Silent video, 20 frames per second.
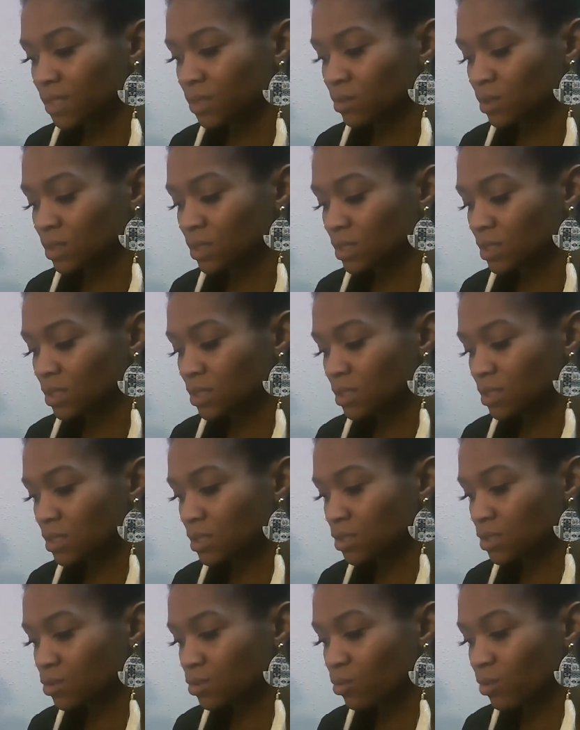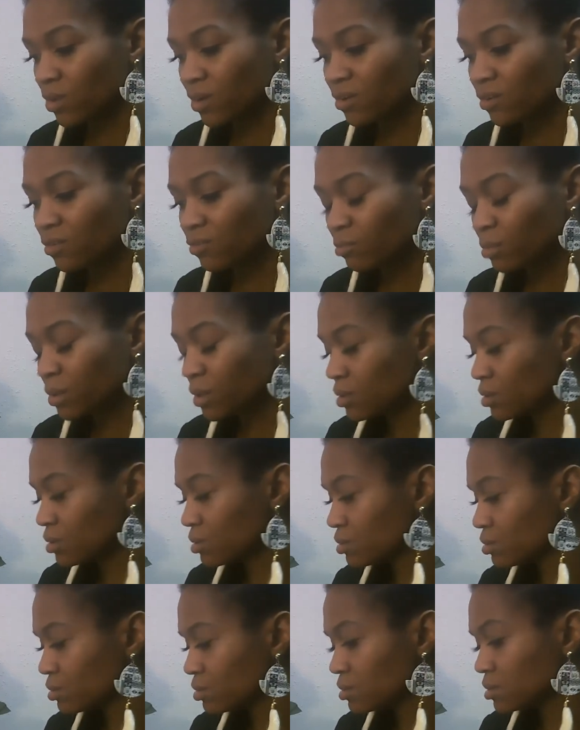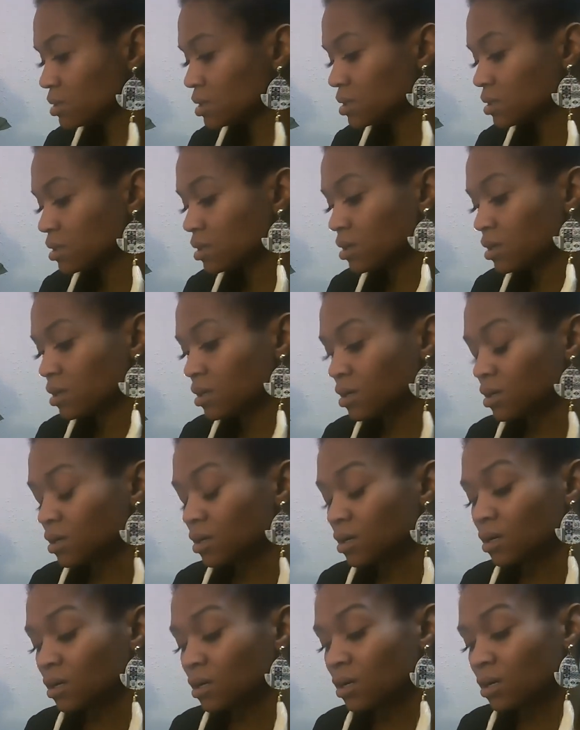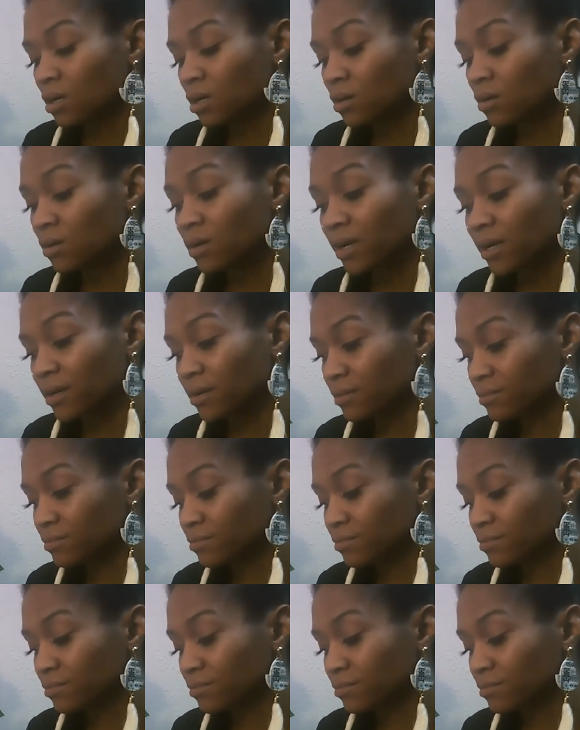what is this, 12 pentacles? Okay.